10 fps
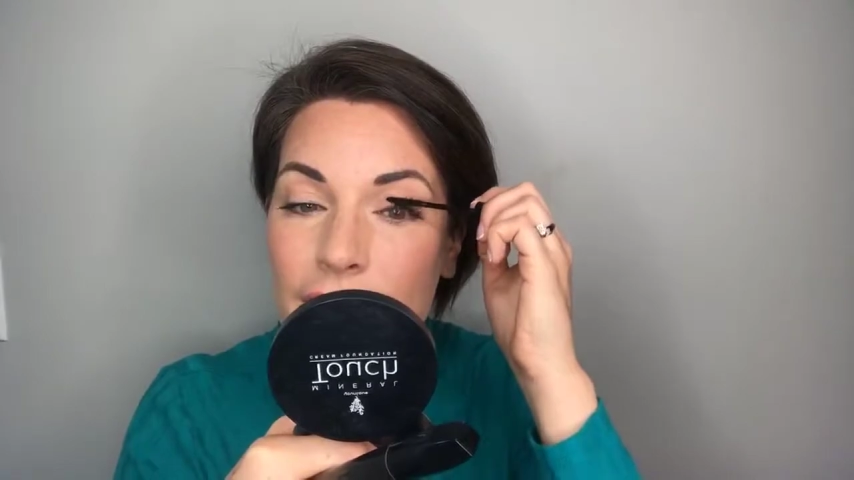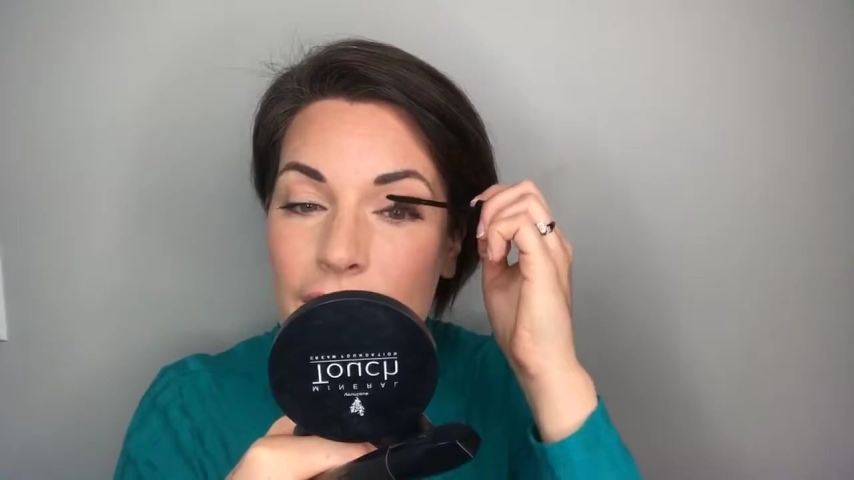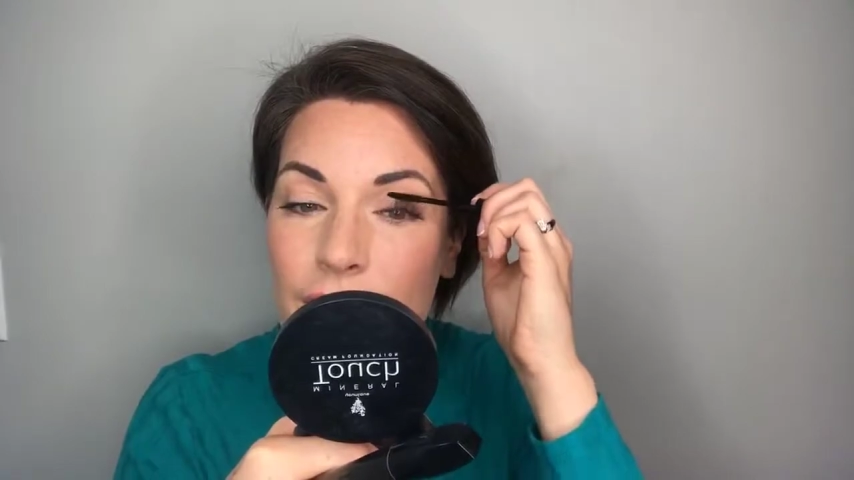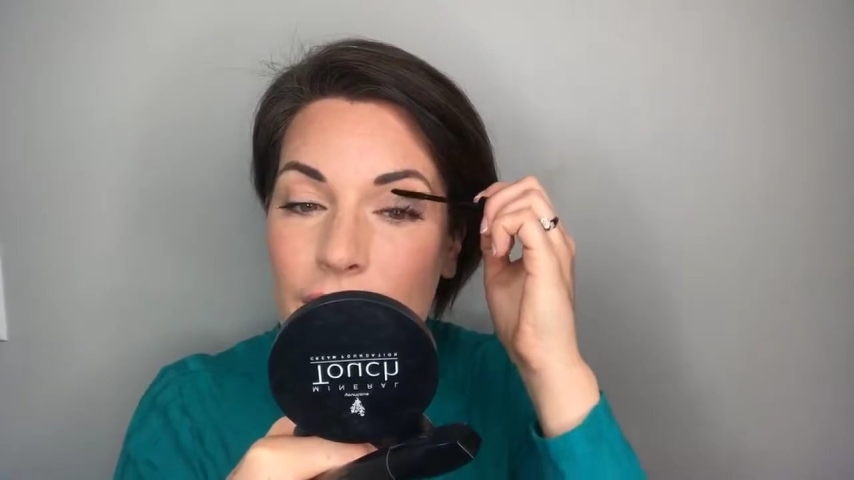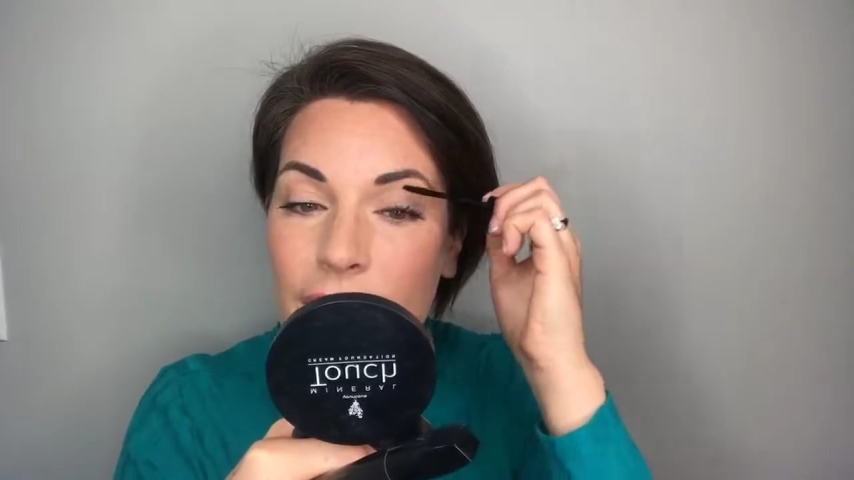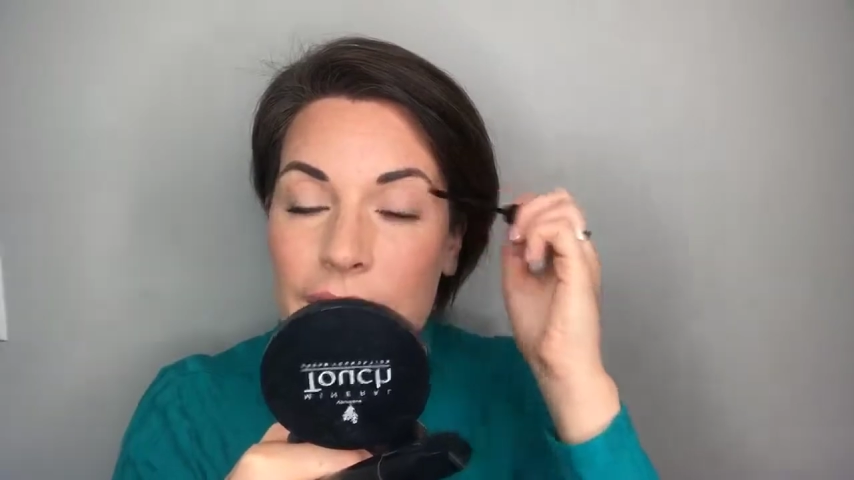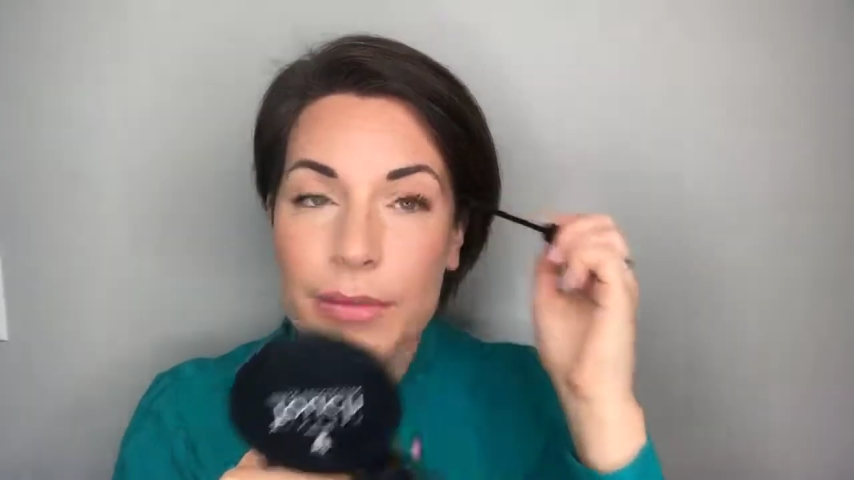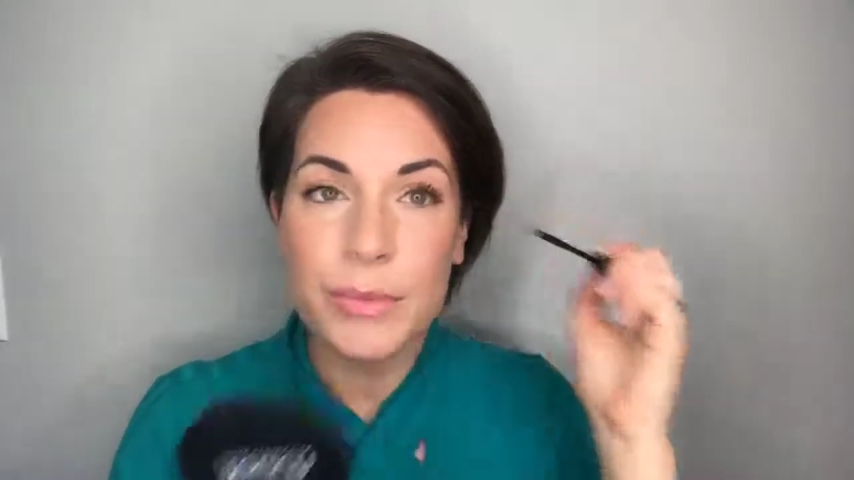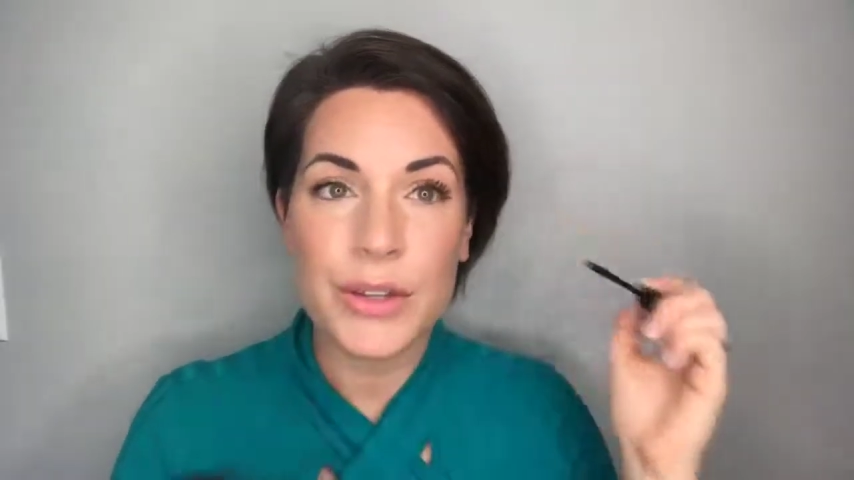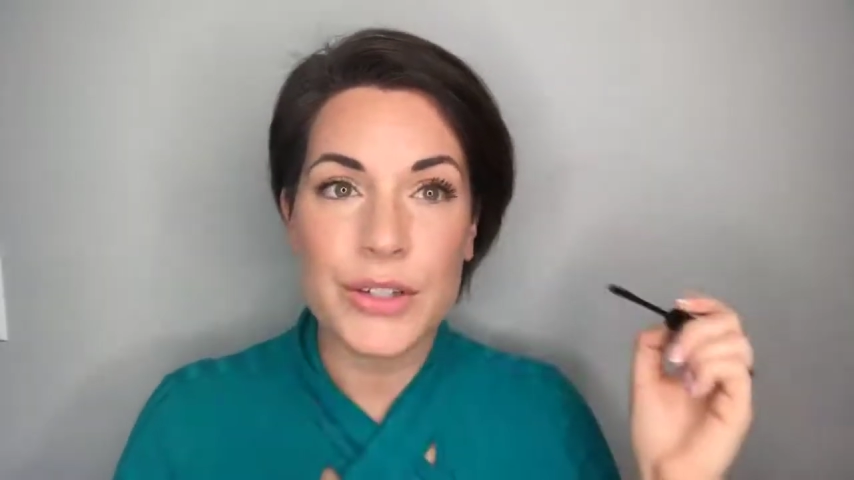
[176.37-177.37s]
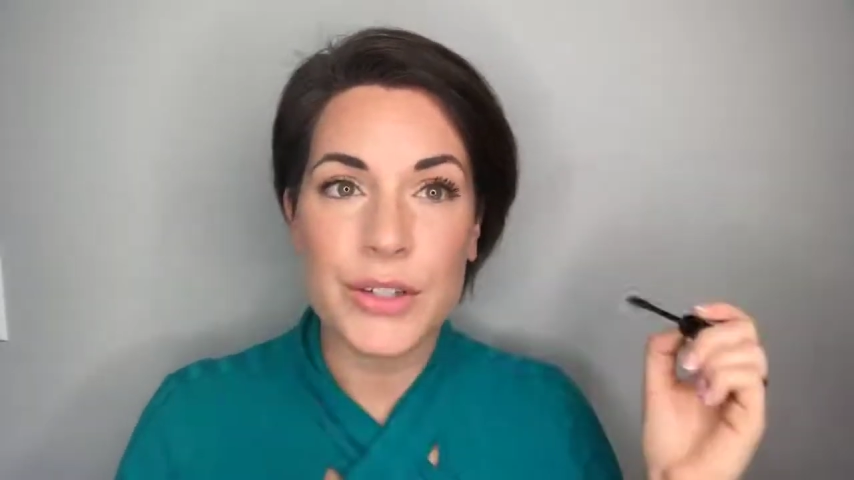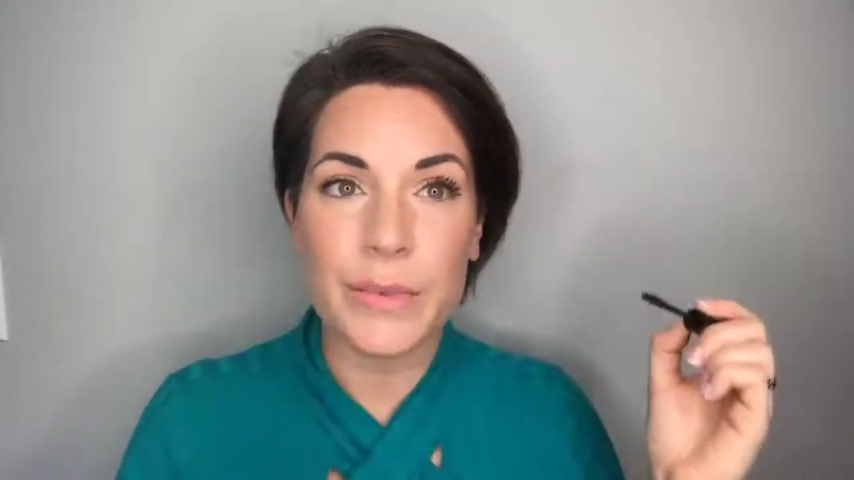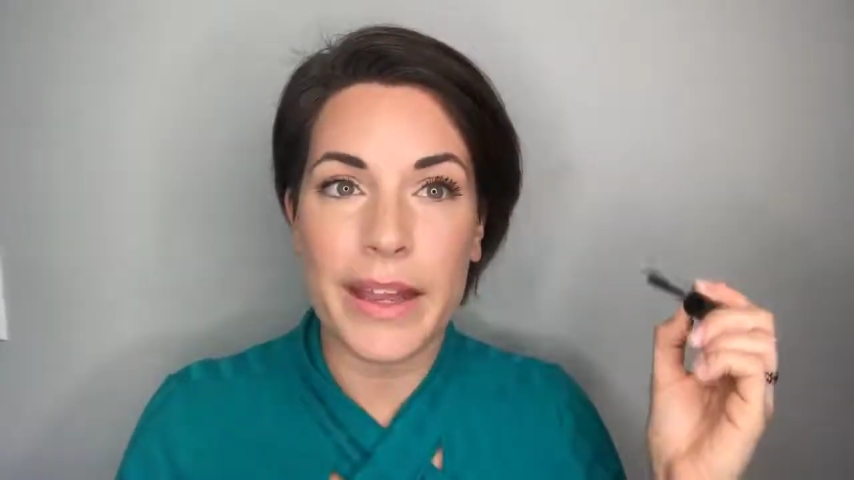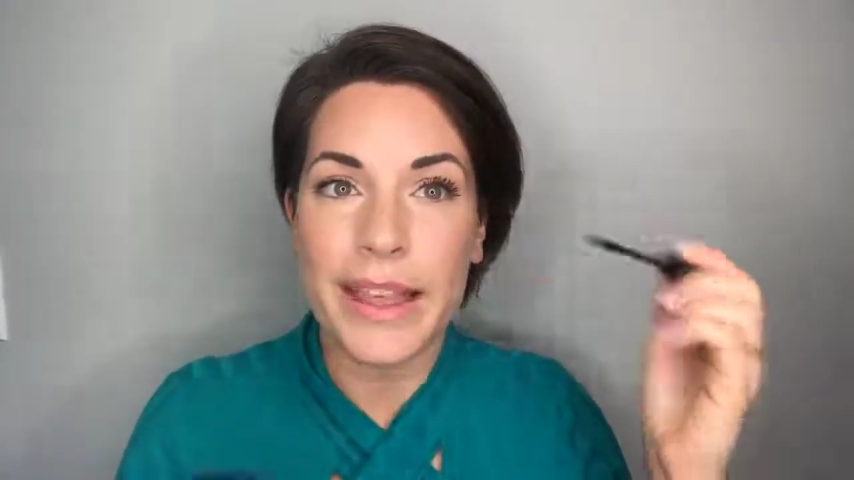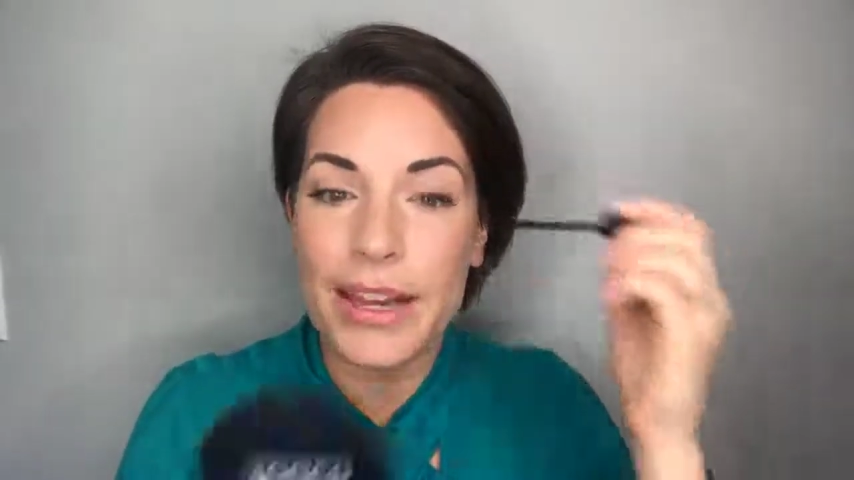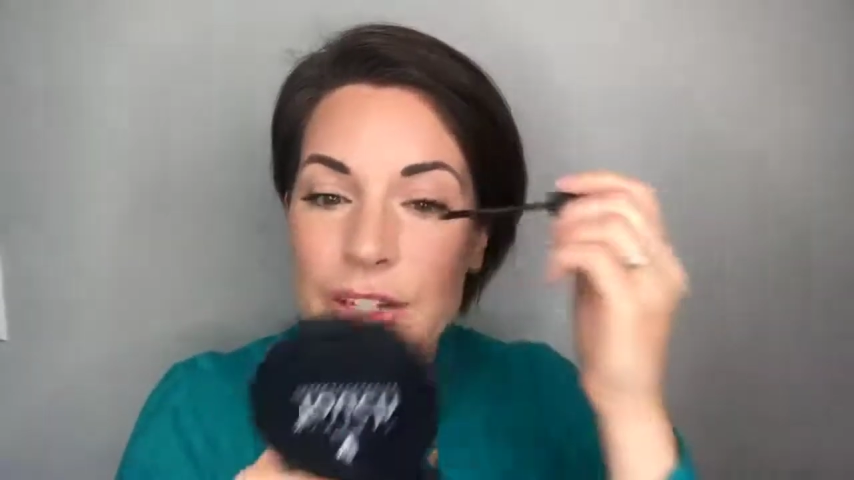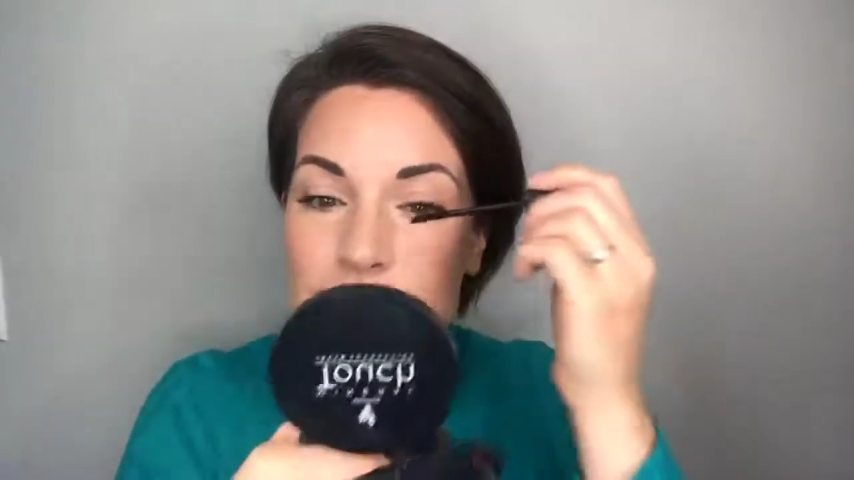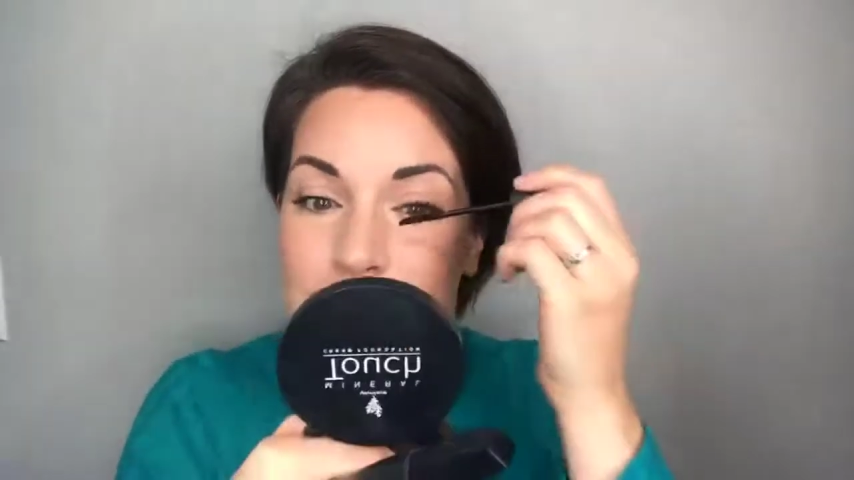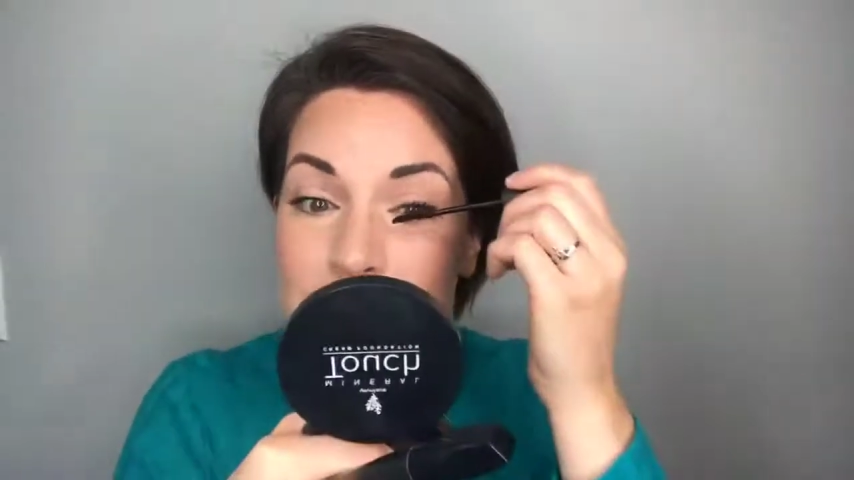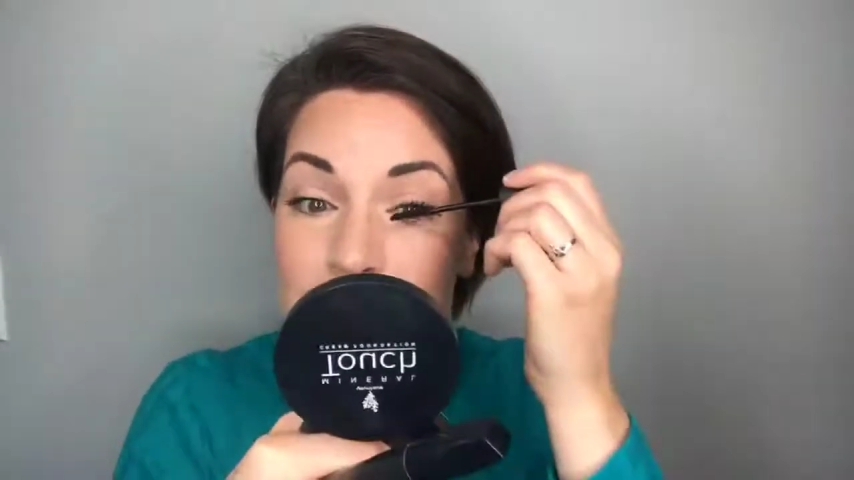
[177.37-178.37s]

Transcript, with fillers: and volume to my lashes.